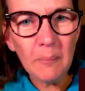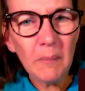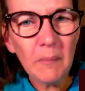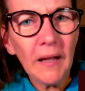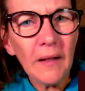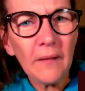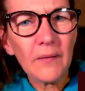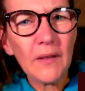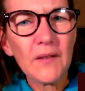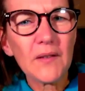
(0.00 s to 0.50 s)

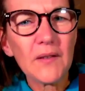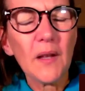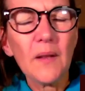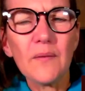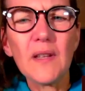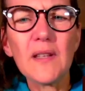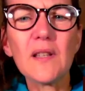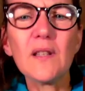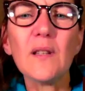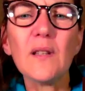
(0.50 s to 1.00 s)
Um, there's,
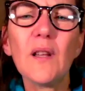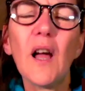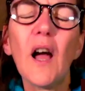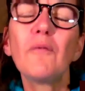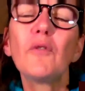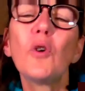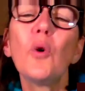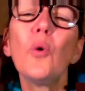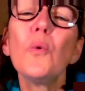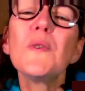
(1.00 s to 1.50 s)
there's,
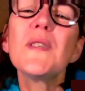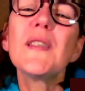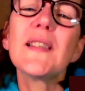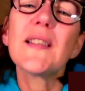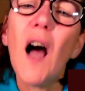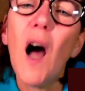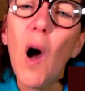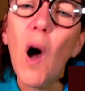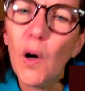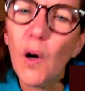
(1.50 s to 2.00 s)
of course,
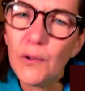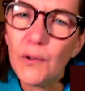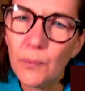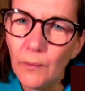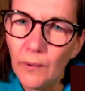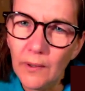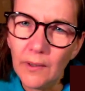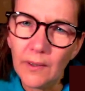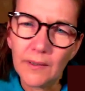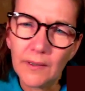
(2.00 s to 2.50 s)
it's
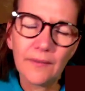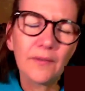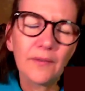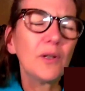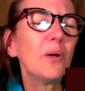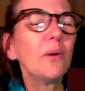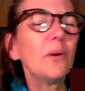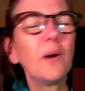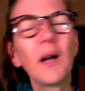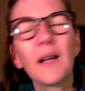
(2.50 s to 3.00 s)
hard work.
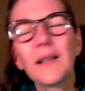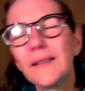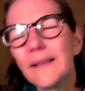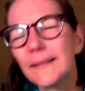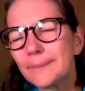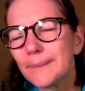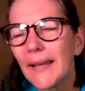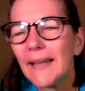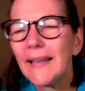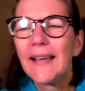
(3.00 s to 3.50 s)

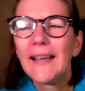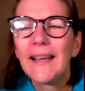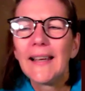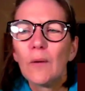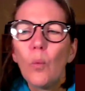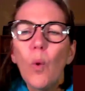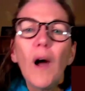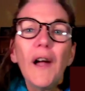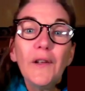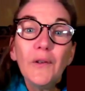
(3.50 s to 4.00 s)
Um,
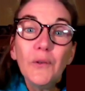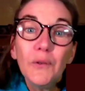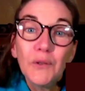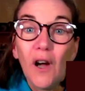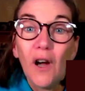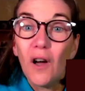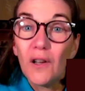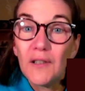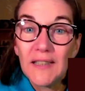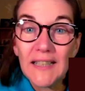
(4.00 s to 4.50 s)

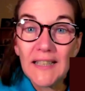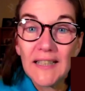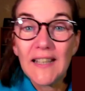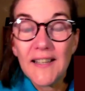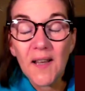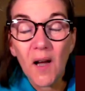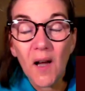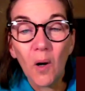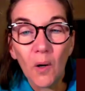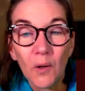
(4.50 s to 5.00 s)
wild gardening
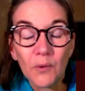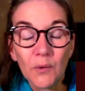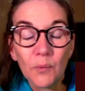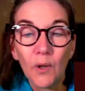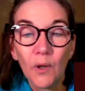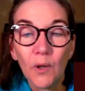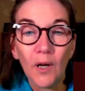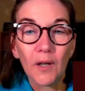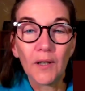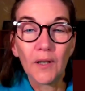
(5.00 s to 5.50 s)
is hard
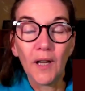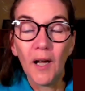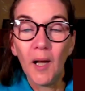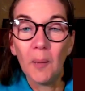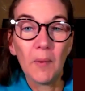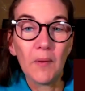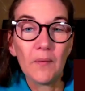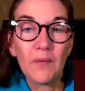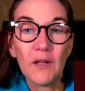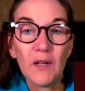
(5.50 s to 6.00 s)
work
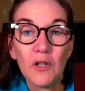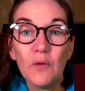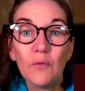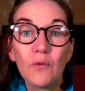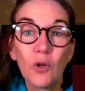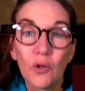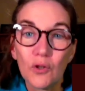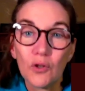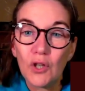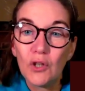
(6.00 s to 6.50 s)
um, that
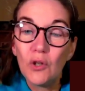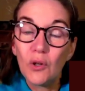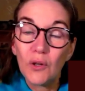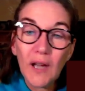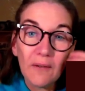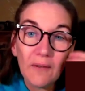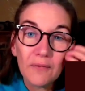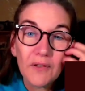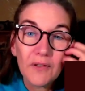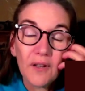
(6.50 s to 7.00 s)
you've got to
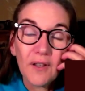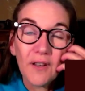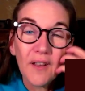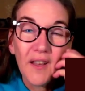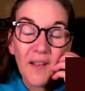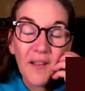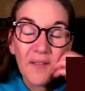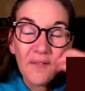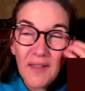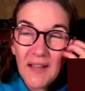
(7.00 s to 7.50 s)
look
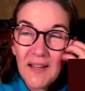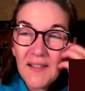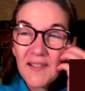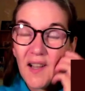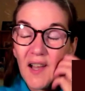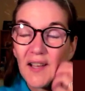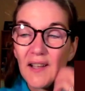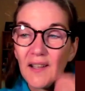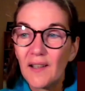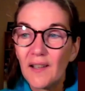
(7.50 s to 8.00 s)
after
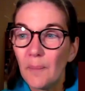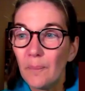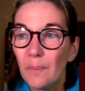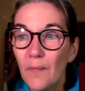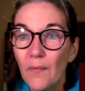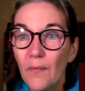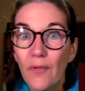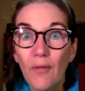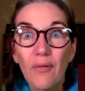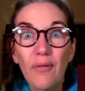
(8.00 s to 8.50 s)
things like
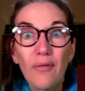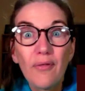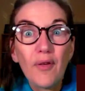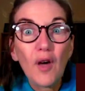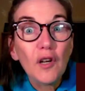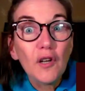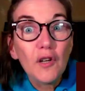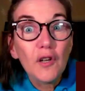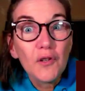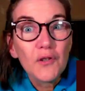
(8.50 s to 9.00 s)
um, the
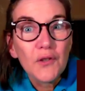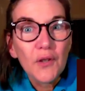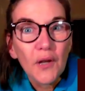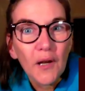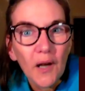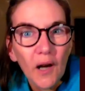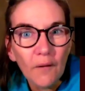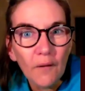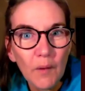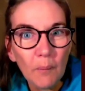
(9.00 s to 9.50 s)

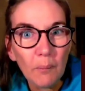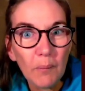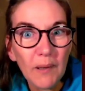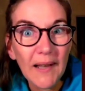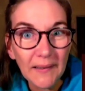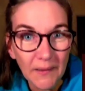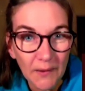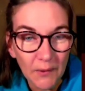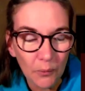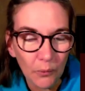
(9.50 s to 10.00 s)
thugs of the
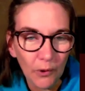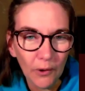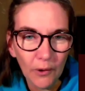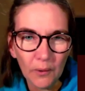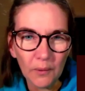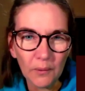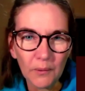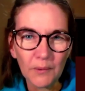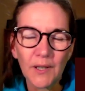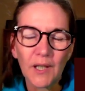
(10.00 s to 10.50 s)
plant
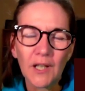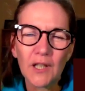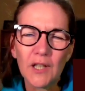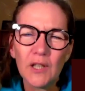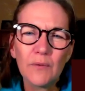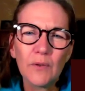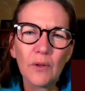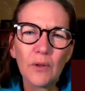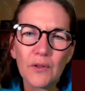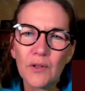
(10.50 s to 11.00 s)
world.
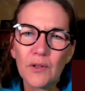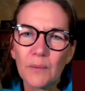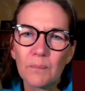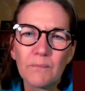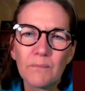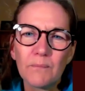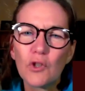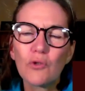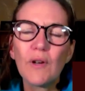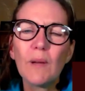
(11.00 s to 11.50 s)
You've got to
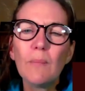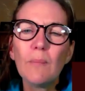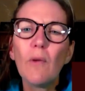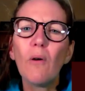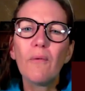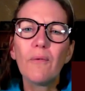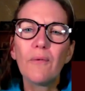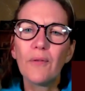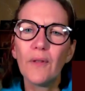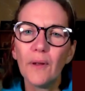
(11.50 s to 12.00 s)
trim
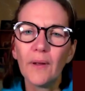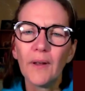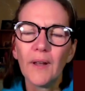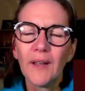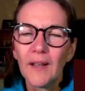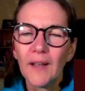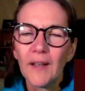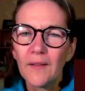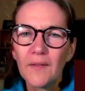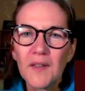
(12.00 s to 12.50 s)
off the,
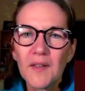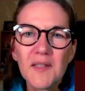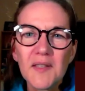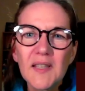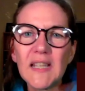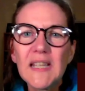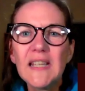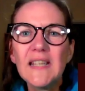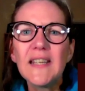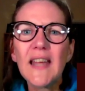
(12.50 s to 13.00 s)
the
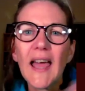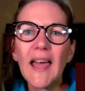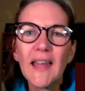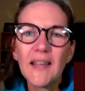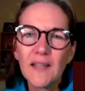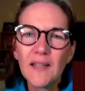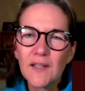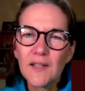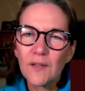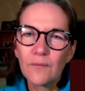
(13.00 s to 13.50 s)
seed
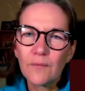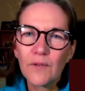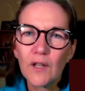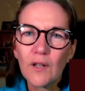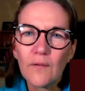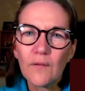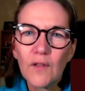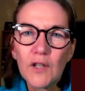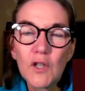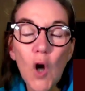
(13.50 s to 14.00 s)
heads of
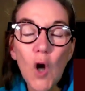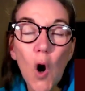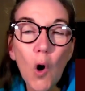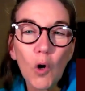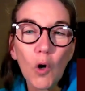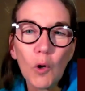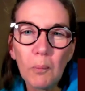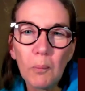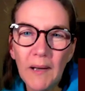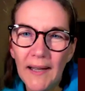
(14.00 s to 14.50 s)
the, the
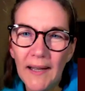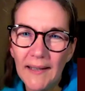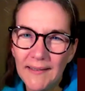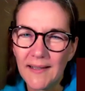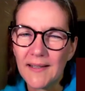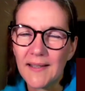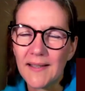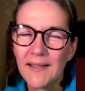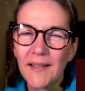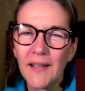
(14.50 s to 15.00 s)
dock
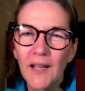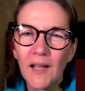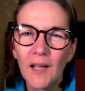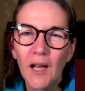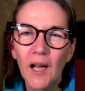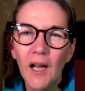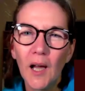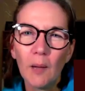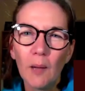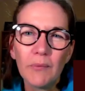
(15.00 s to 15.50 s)
plants
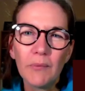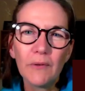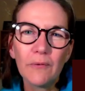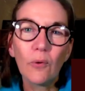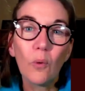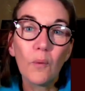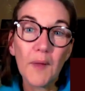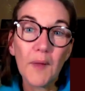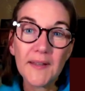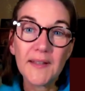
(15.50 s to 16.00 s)
uh,
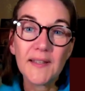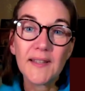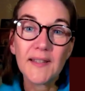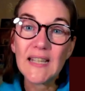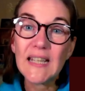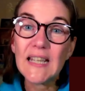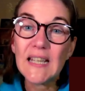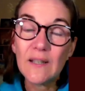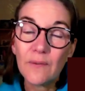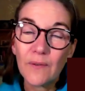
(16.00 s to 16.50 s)
before they
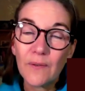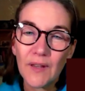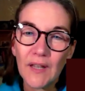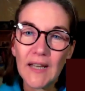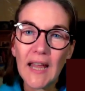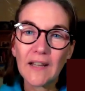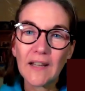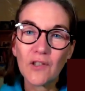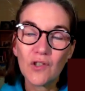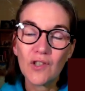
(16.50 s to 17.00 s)
seed for
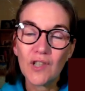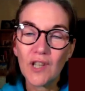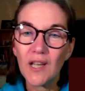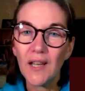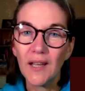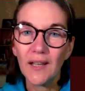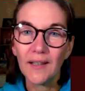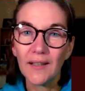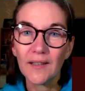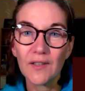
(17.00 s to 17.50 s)
the next
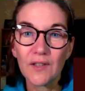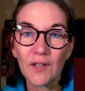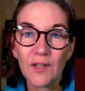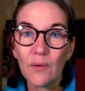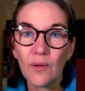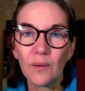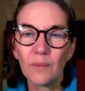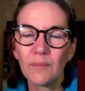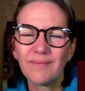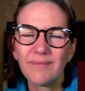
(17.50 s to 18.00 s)
year,
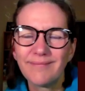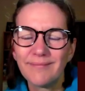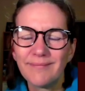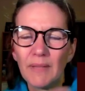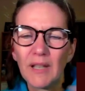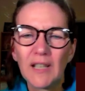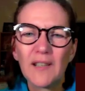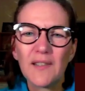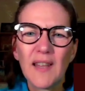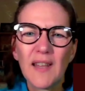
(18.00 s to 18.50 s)
so that
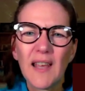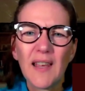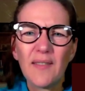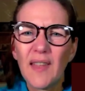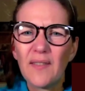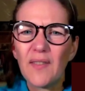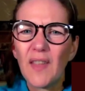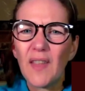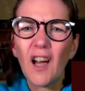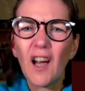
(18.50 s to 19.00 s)
because they're,
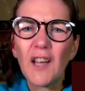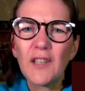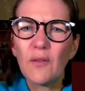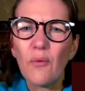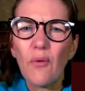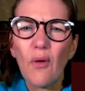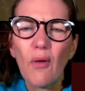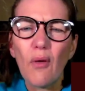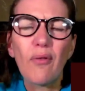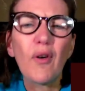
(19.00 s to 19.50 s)
they're, they're kind
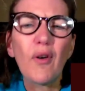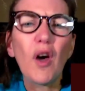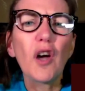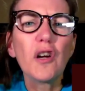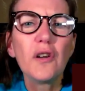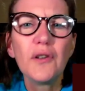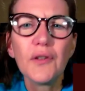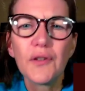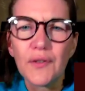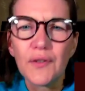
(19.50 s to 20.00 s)
of the
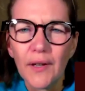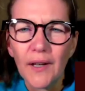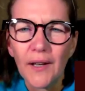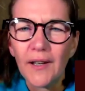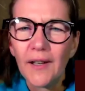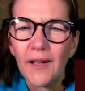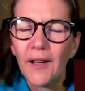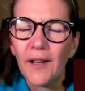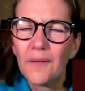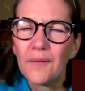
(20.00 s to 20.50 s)
thugs
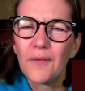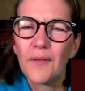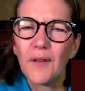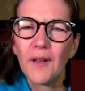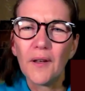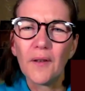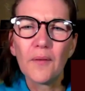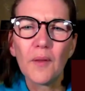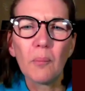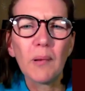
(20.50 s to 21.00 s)
of
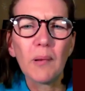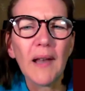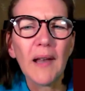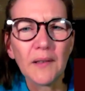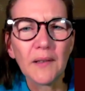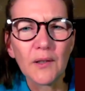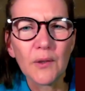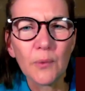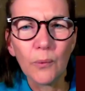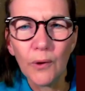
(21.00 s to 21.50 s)
the, the
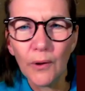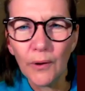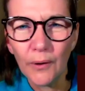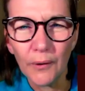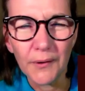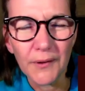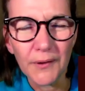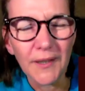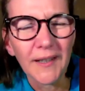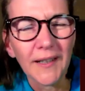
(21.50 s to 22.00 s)
plant
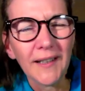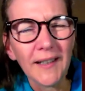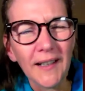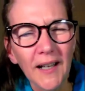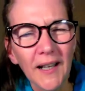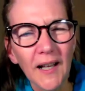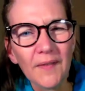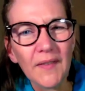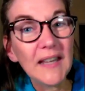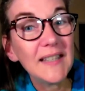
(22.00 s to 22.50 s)
world
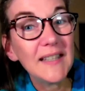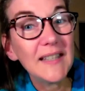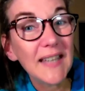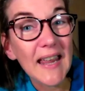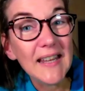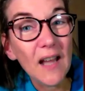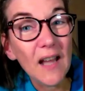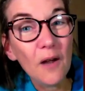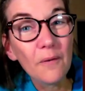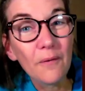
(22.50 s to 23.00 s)
and they
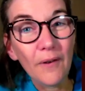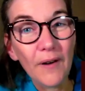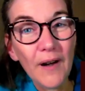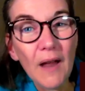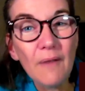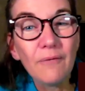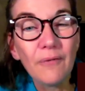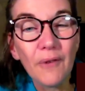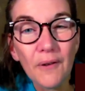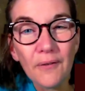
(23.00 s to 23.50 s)
take over
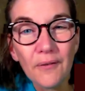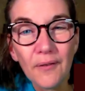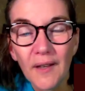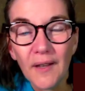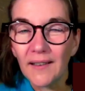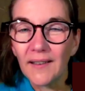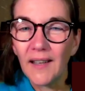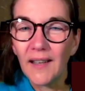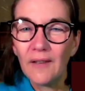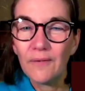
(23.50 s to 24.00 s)

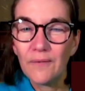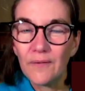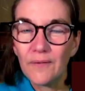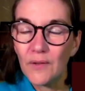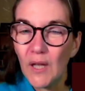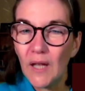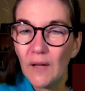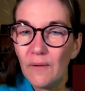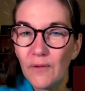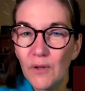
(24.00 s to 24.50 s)
everything if,
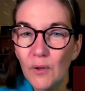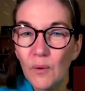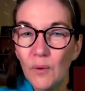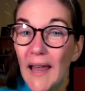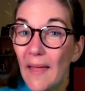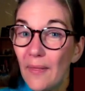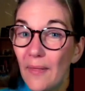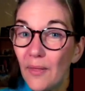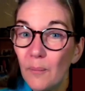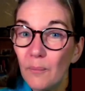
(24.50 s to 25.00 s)
if you
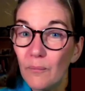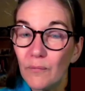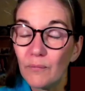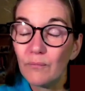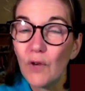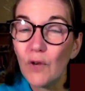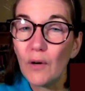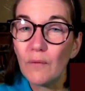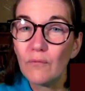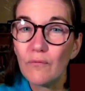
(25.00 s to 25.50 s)
let
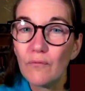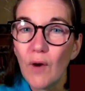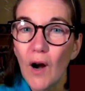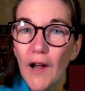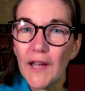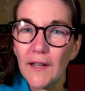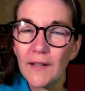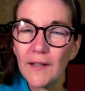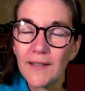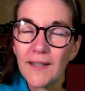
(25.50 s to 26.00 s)
them run
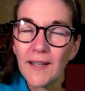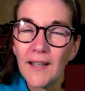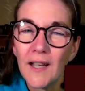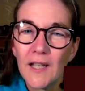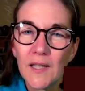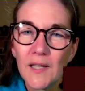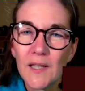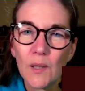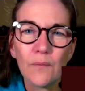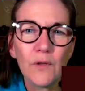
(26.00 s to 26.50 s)
riot.
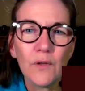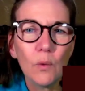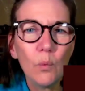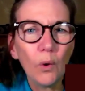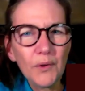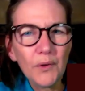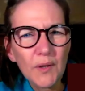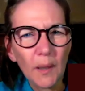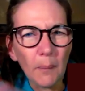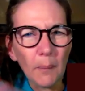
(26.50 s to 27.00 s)
So if you
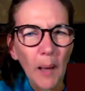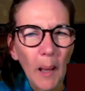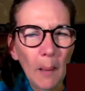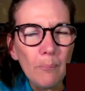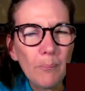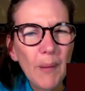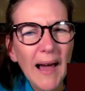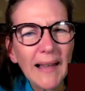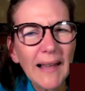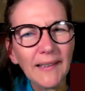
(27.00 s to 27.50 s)
want a, a
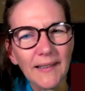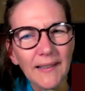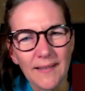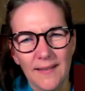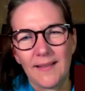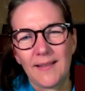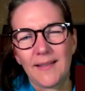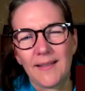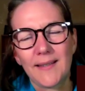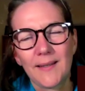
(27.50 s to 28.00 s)

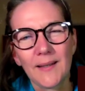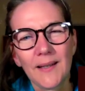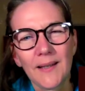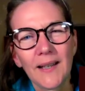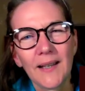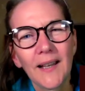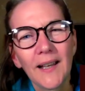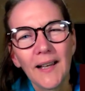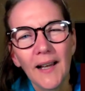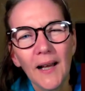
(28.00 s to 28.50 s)
balanced
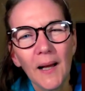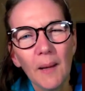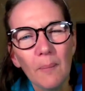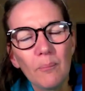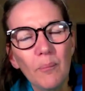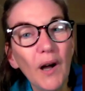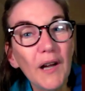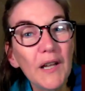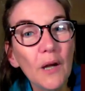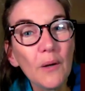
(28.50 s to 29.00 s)
uh,
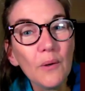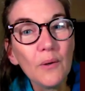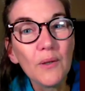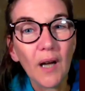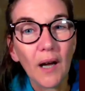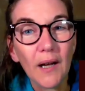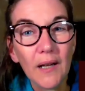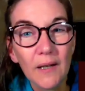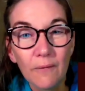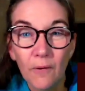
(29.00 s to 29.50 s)

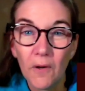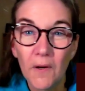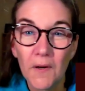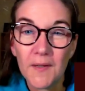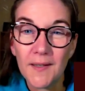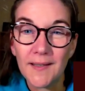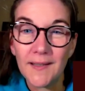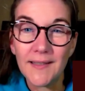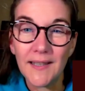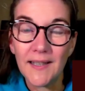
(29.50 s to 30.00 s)

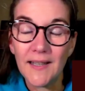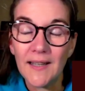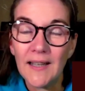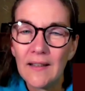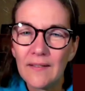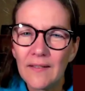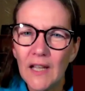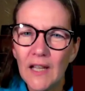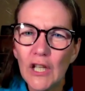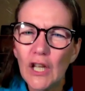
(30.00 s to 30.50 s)
biodiversity.
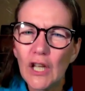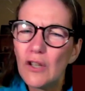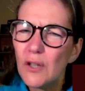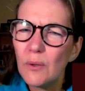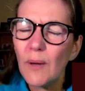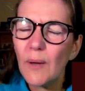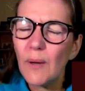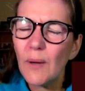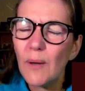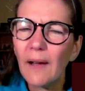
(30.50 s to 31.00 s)
And you
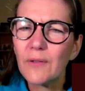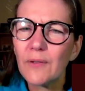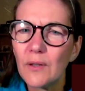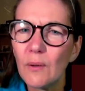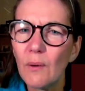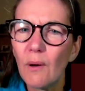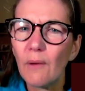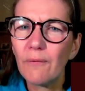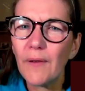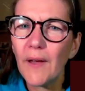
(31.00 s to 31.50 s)
do
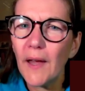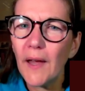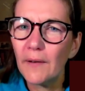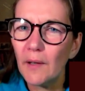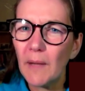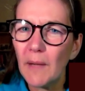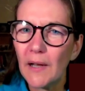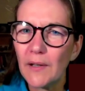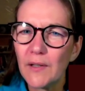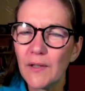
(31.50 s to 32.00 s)
have to do a
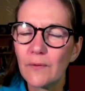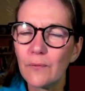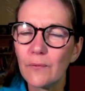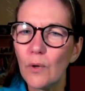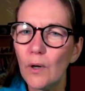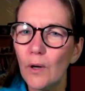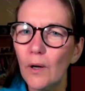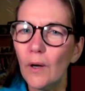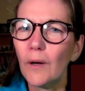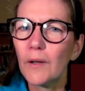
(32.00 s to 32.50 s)
fair amount
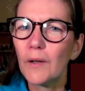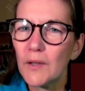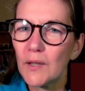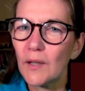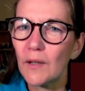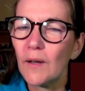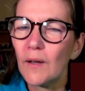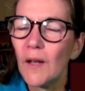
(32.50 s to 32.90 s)
of work